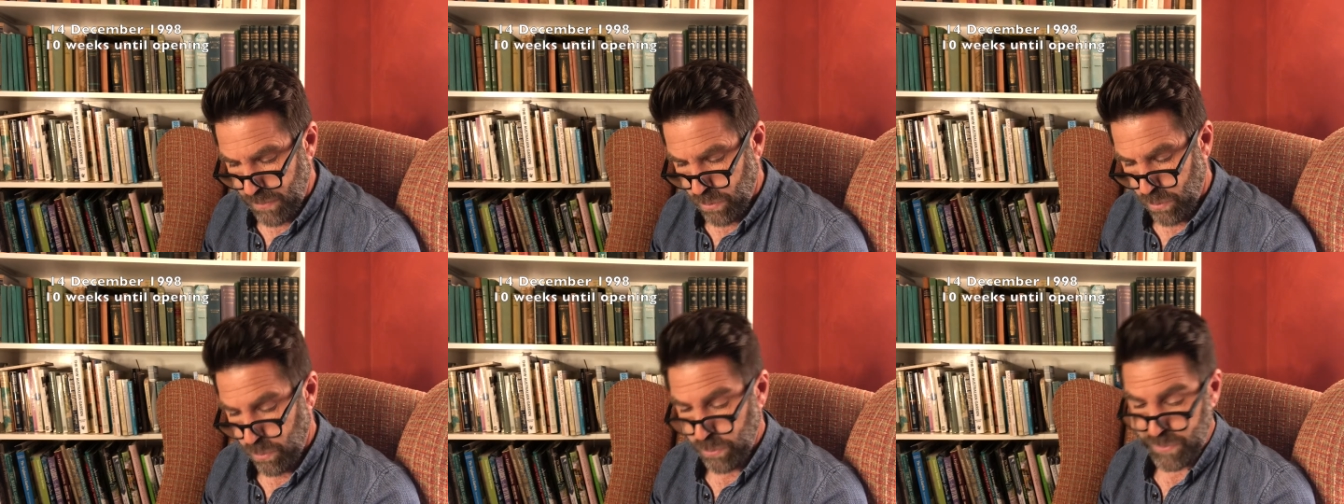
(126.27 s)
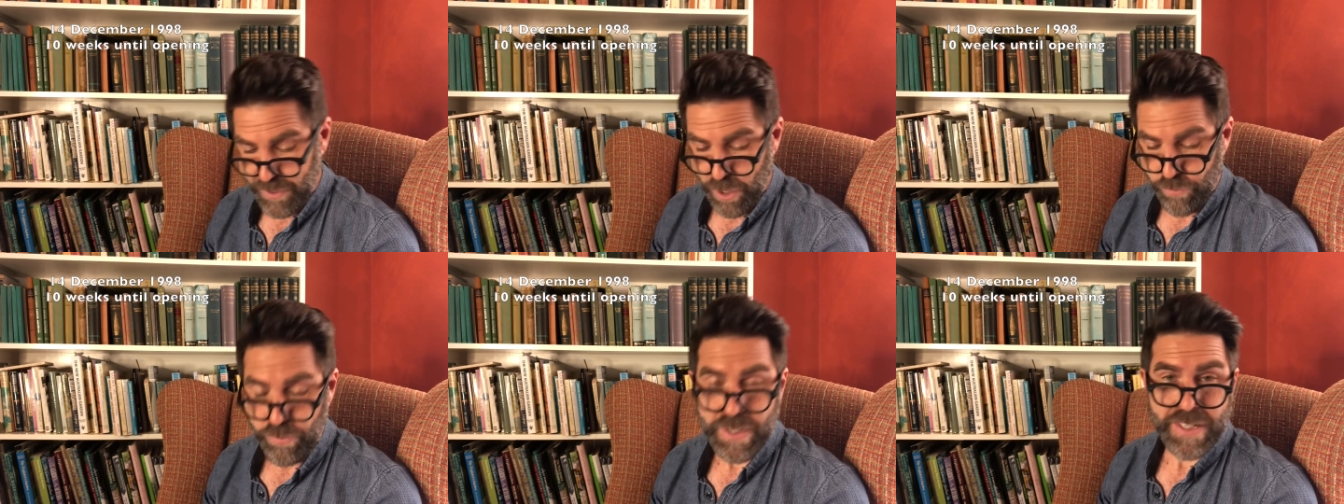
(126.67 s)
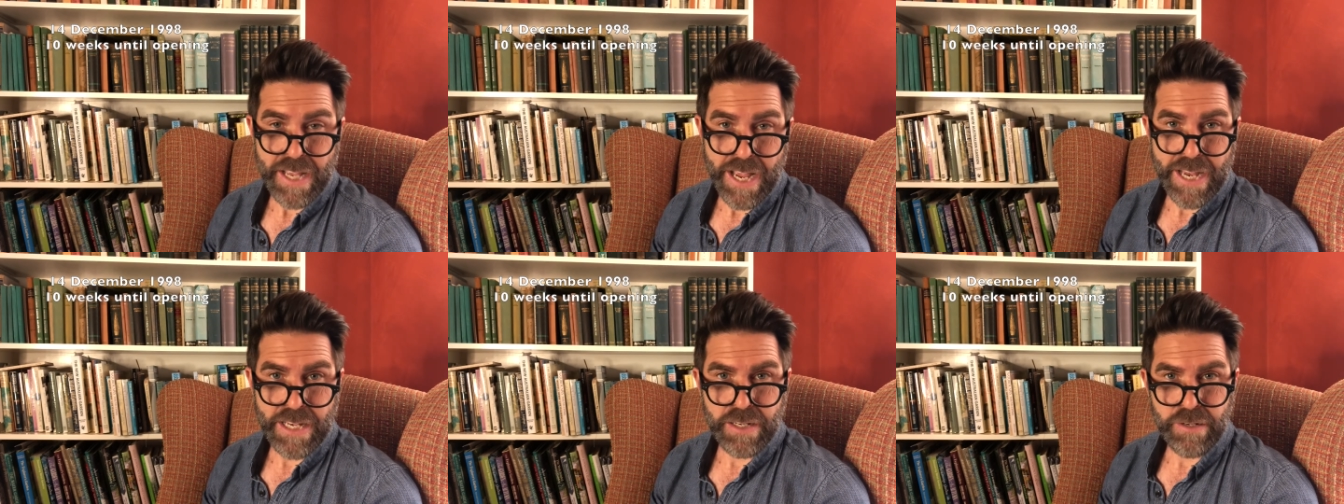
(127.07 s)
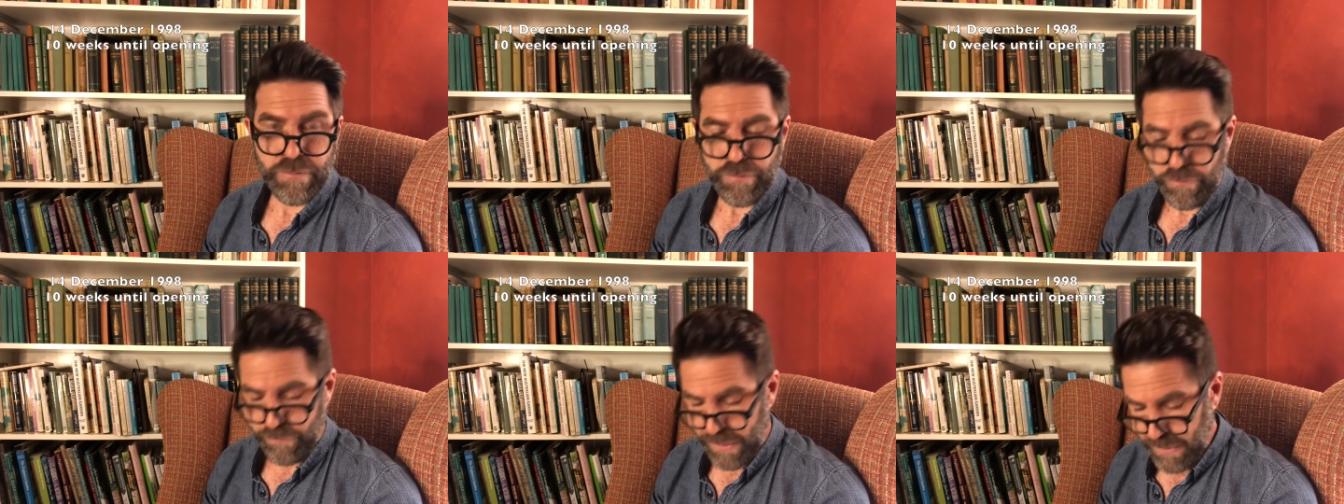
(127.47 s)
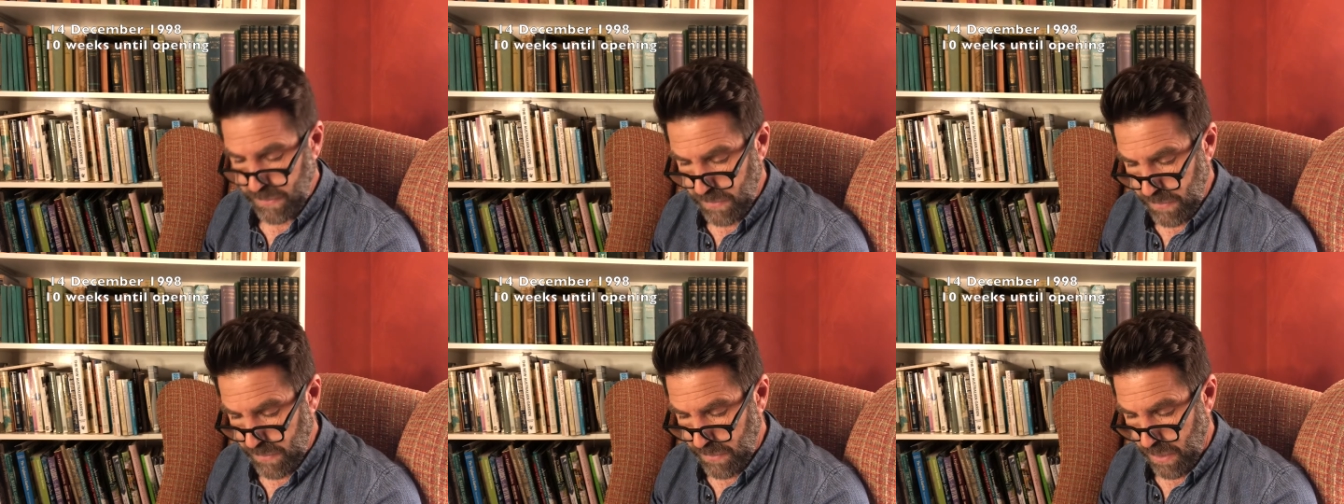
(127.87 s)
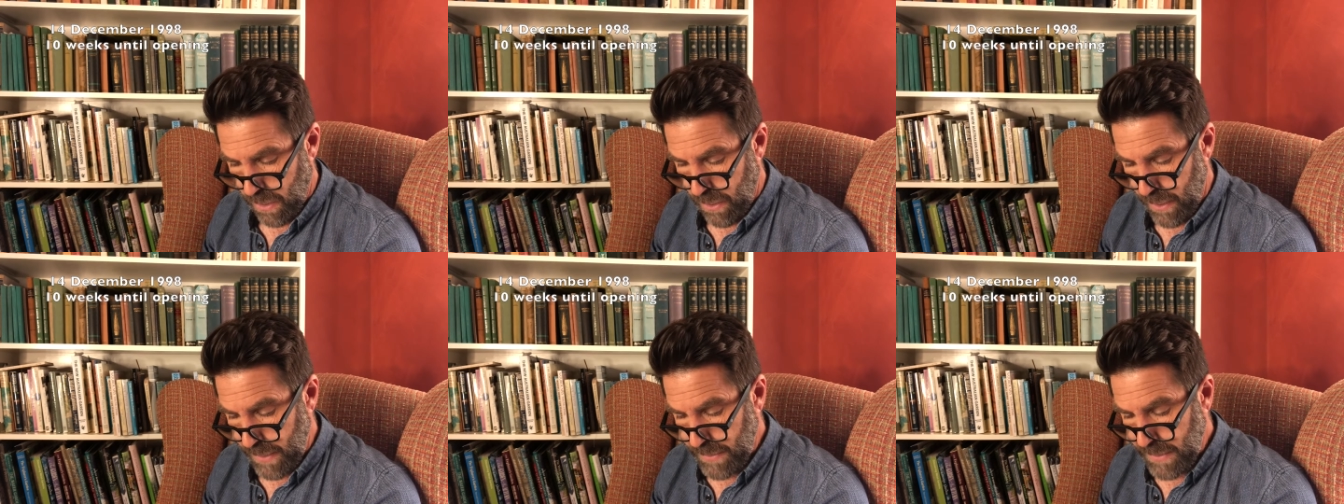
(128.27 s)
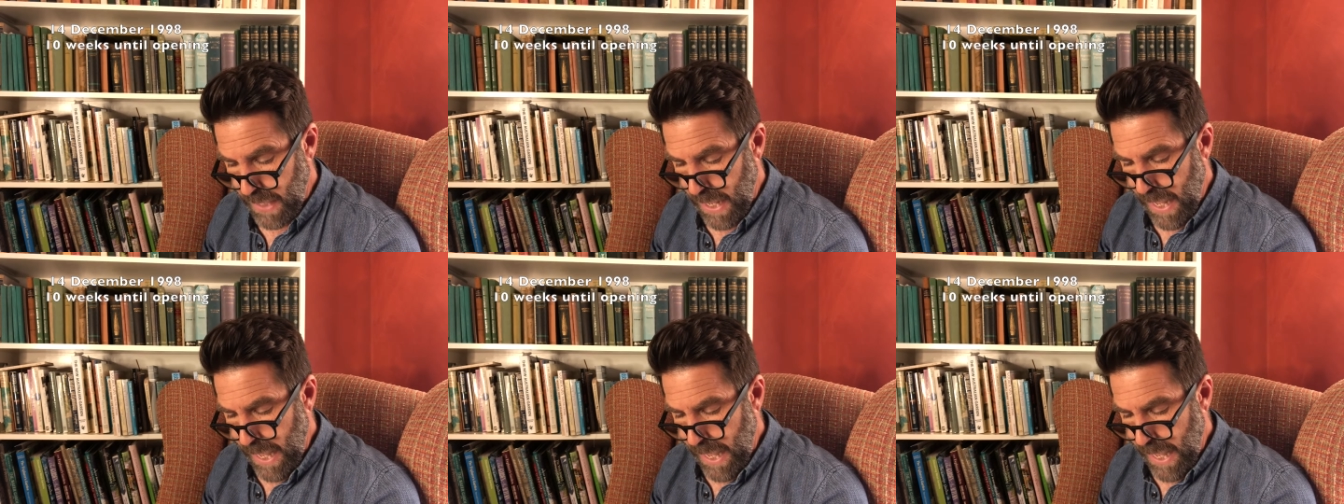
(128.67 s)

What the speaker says: also retained for fence disguise,